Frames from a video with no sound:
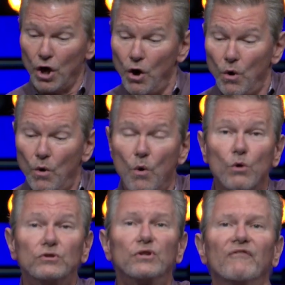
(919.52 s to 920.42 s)
a
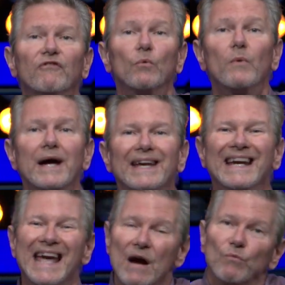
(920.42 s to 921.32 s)
whole different way.
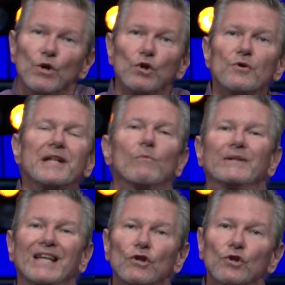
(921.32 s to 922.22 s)
And we're learning
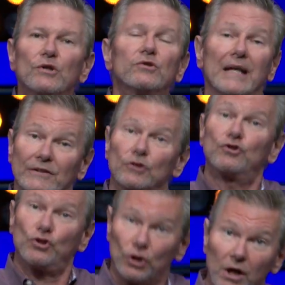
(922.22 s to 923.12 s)
what that looks like to
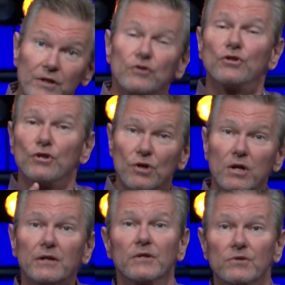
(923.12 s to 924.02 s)
charge the
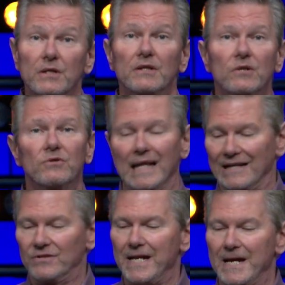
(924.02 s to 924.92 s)
darkness in these
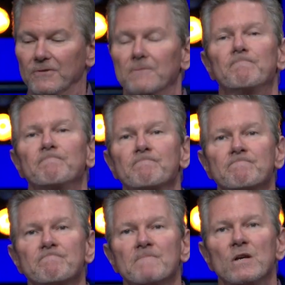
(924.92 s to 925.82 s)
last days.
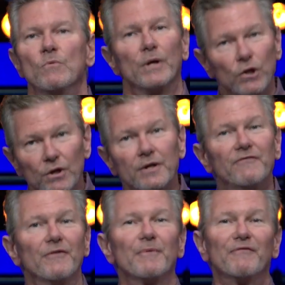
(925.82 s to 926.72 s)
We learn
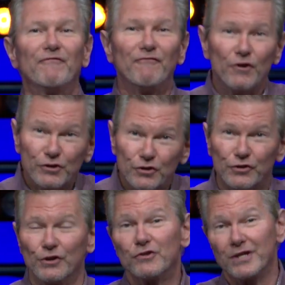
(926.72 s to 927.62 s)
from the first
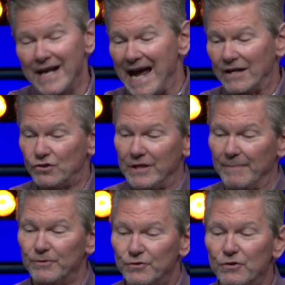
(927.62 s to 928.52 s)
church in Acts
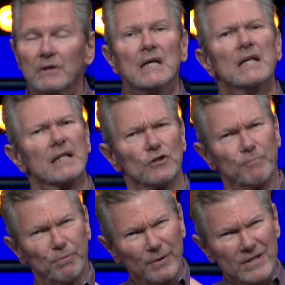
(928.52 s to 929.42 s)
chapter 2. God's
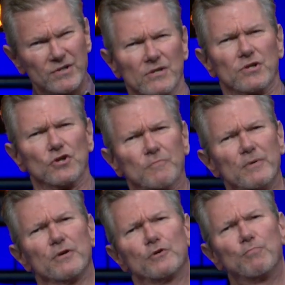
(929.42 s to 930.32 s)
presence, His
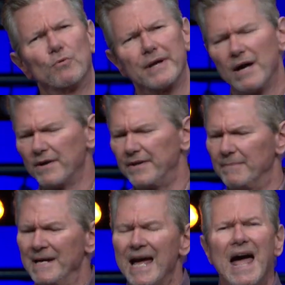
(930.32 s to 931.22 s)
Spirit is poured out on them.
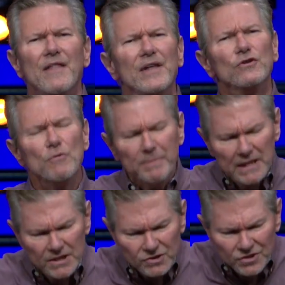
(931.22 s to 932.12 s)
And then you
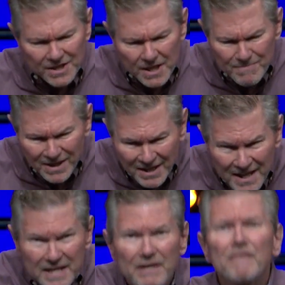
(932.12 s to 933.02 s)
begin to see them
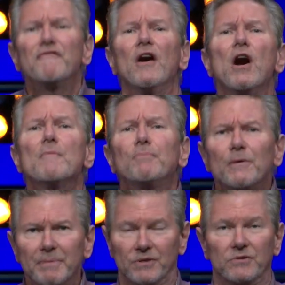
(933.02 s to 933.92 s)
live on
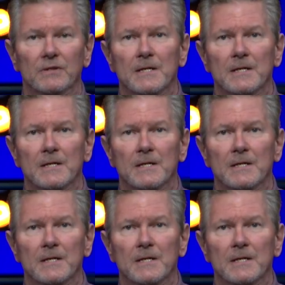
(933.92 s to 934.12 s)
purpose.